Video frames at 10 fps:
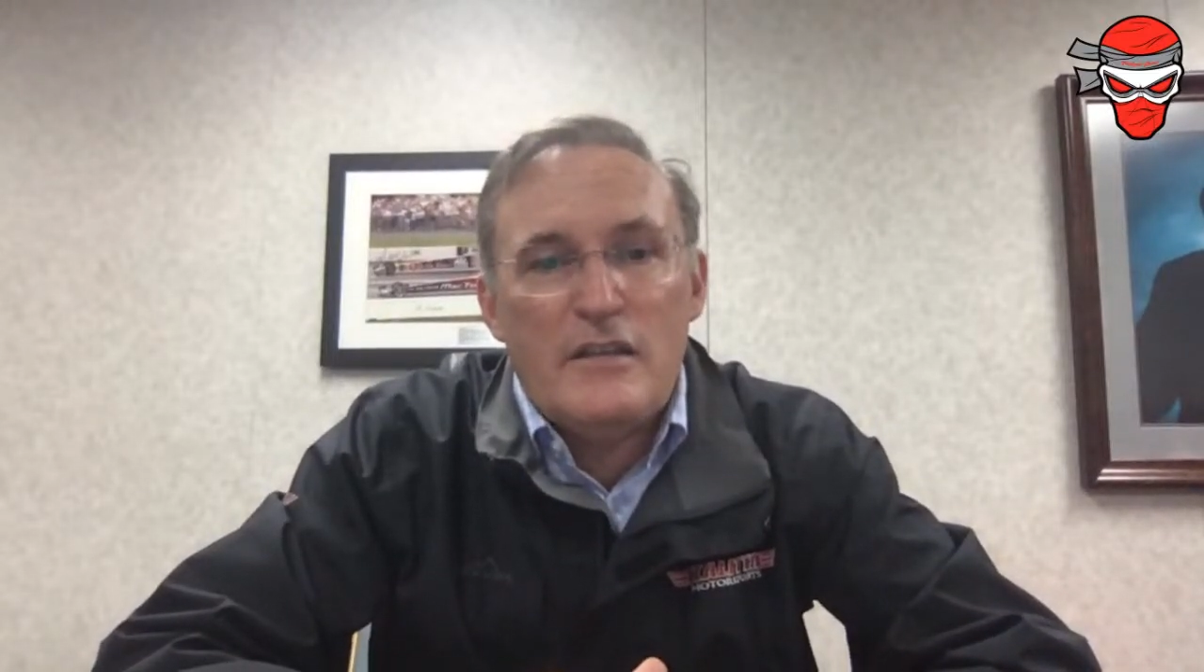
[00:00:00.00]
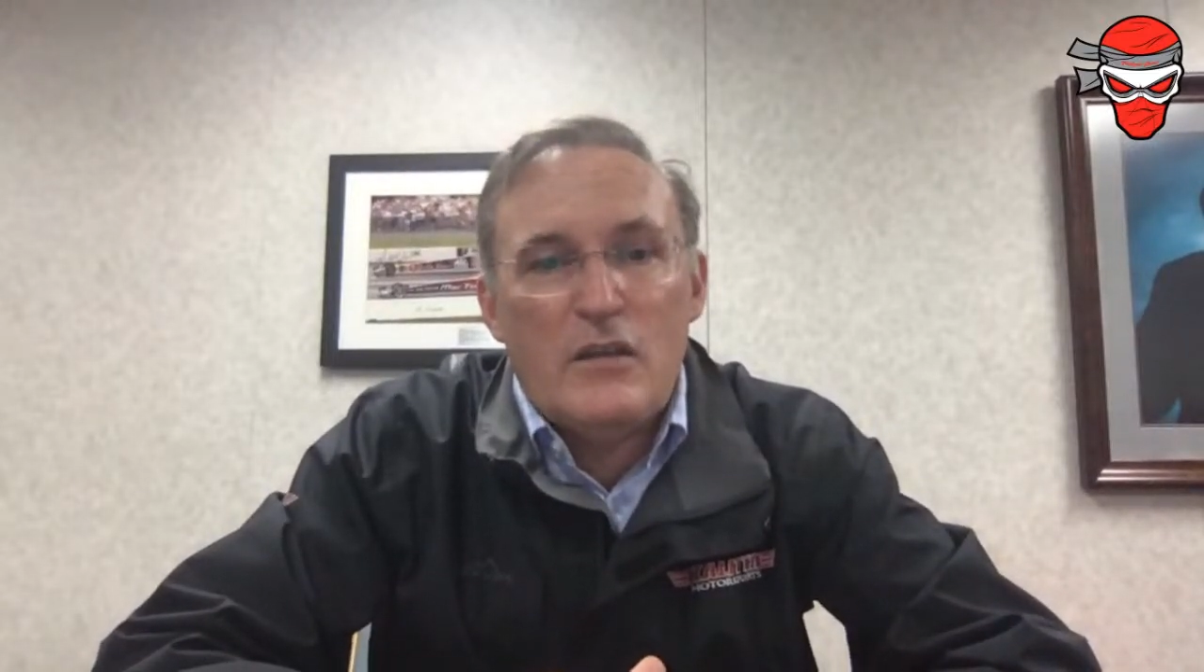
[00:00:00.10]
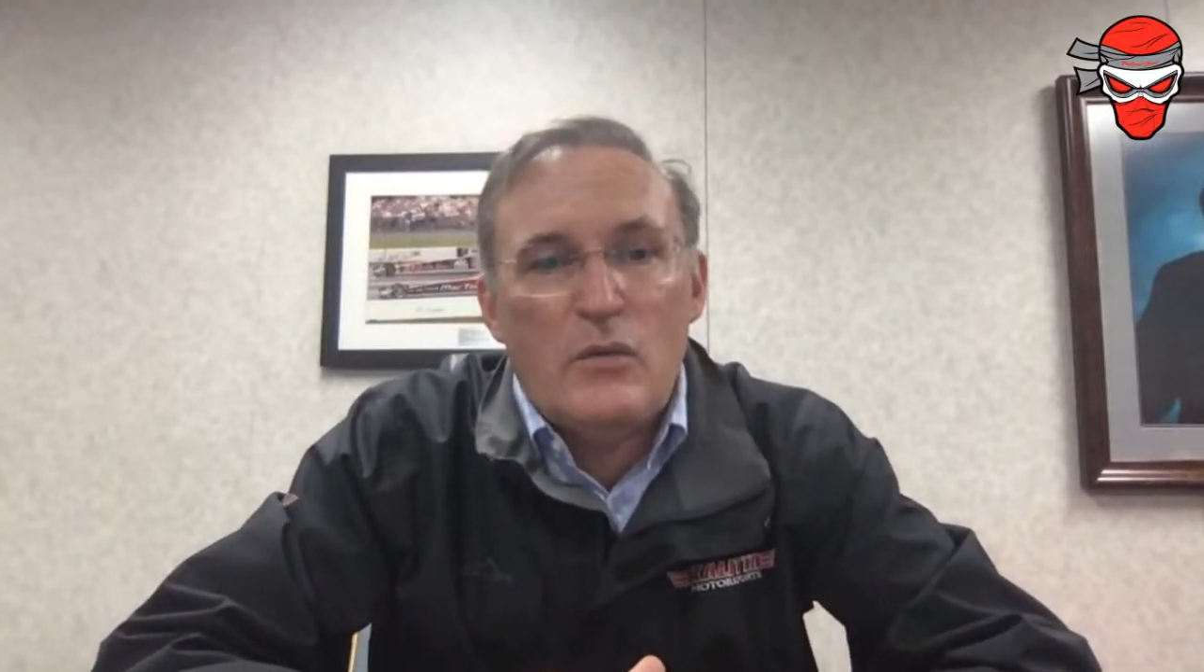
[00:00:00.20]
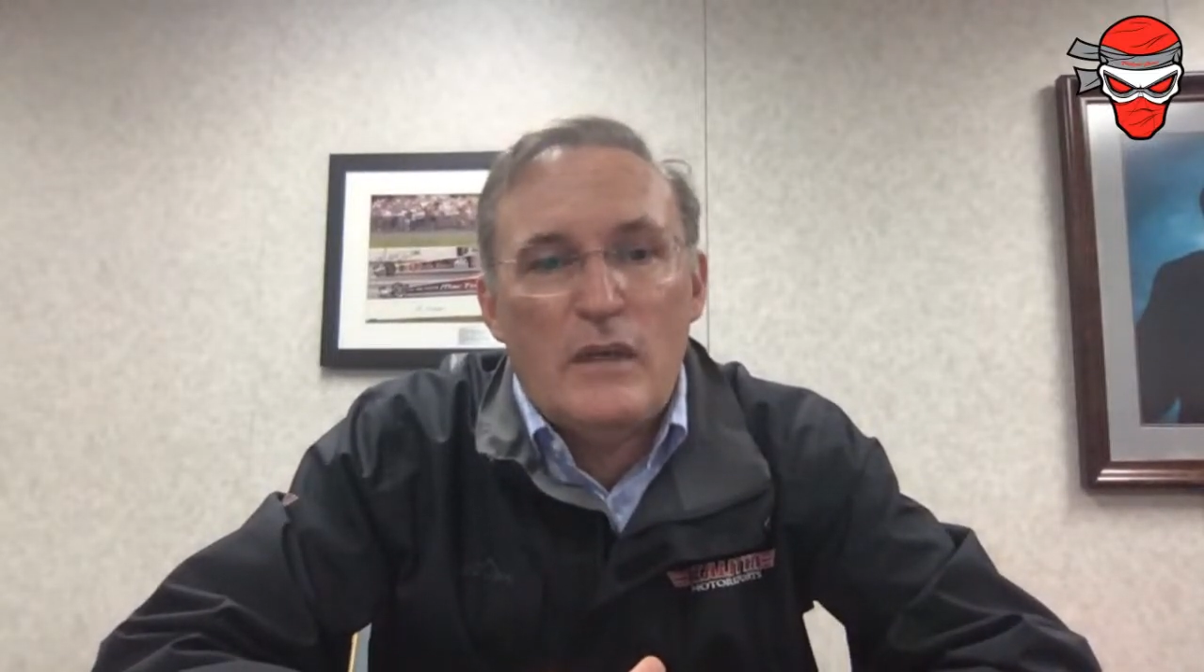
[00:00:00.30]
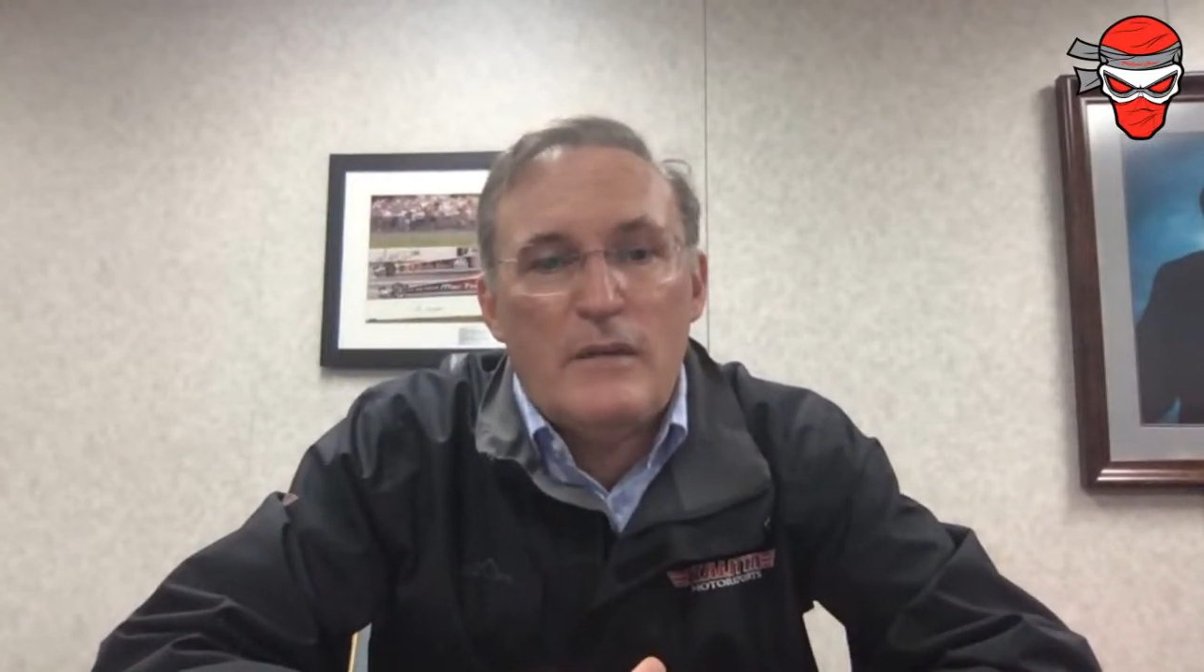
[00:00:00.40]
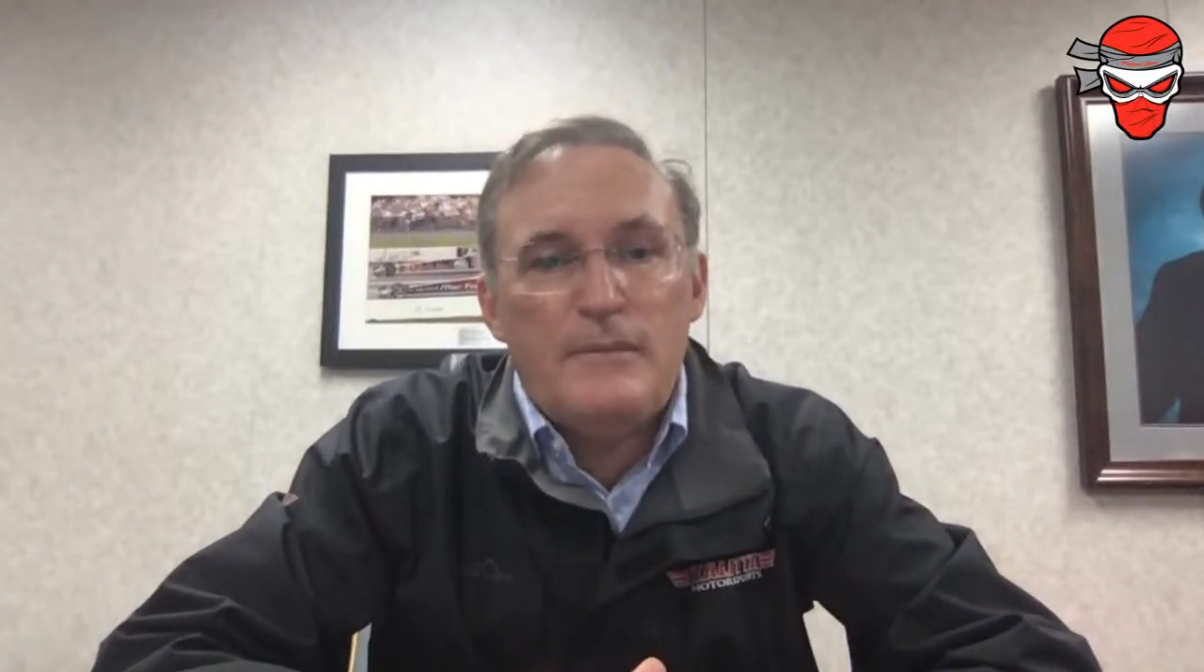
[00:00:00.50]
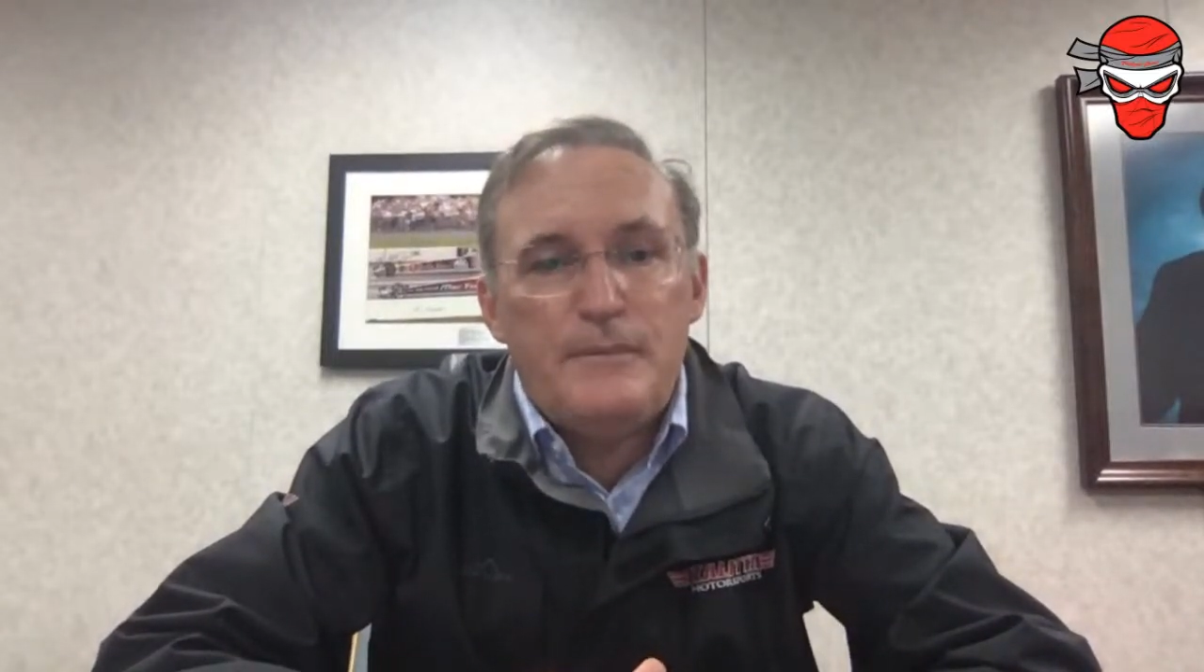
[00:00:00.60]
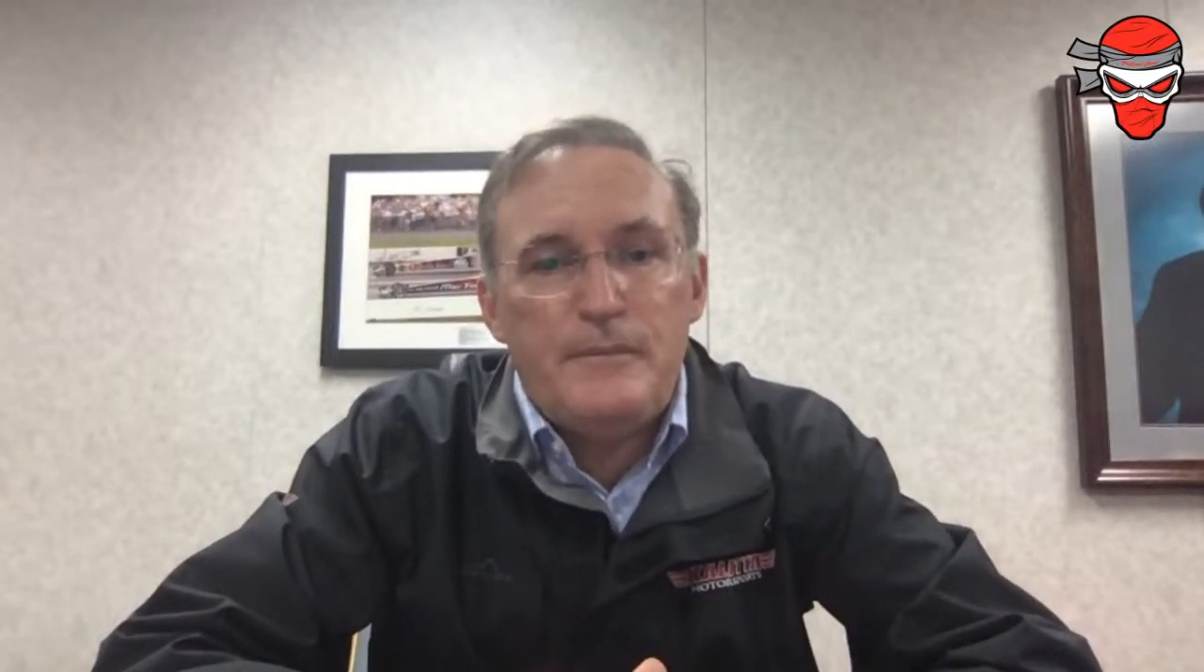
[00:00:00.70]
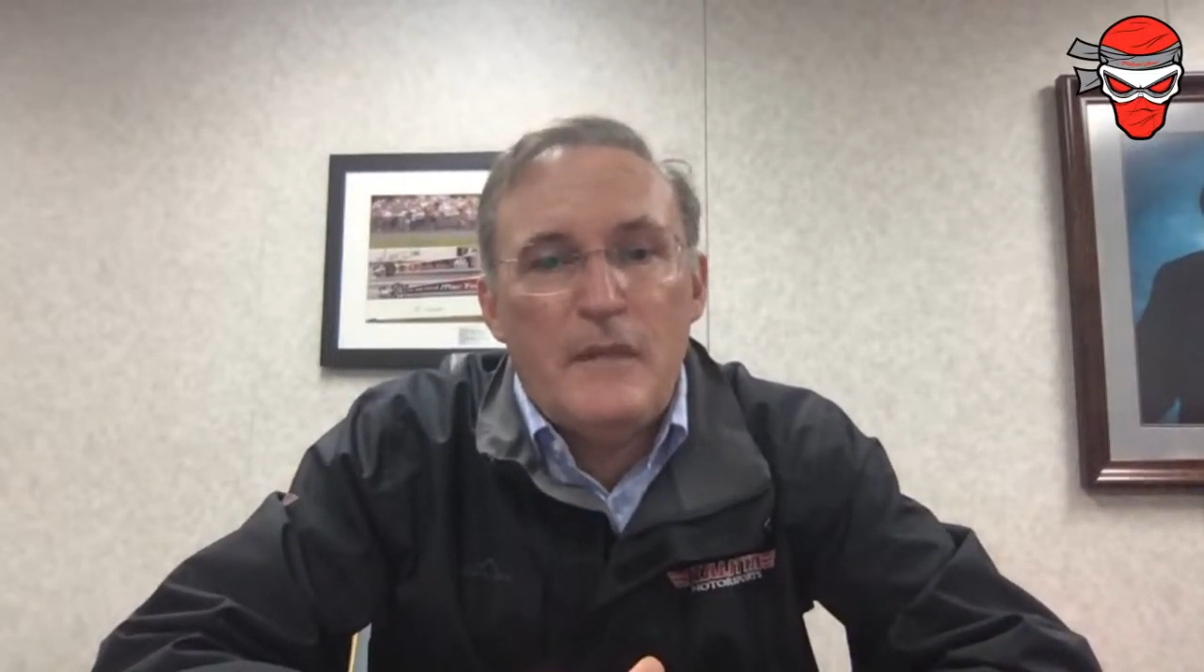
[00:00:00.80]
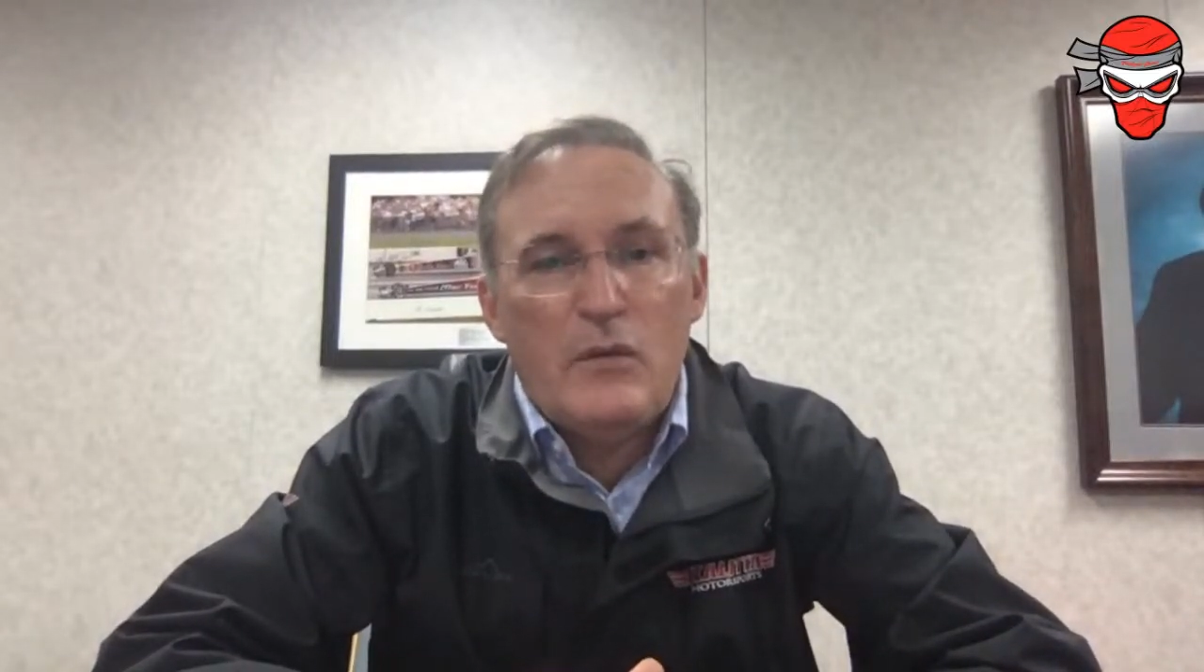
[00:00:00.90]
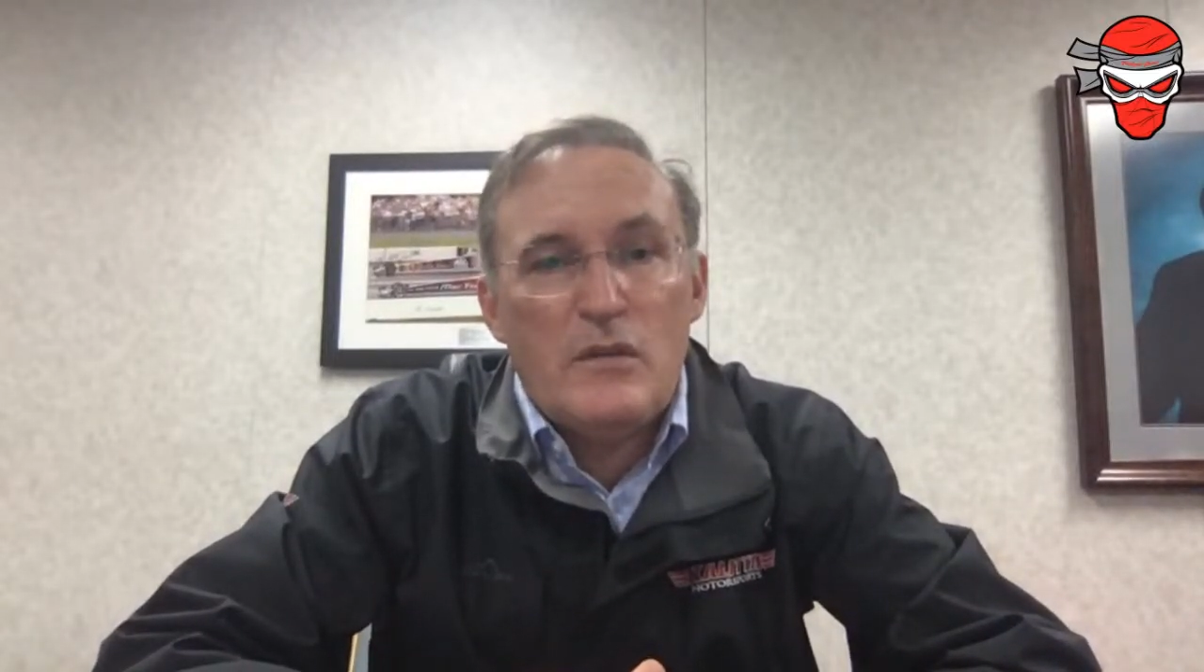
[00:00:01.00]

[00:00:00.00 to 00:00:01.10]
So that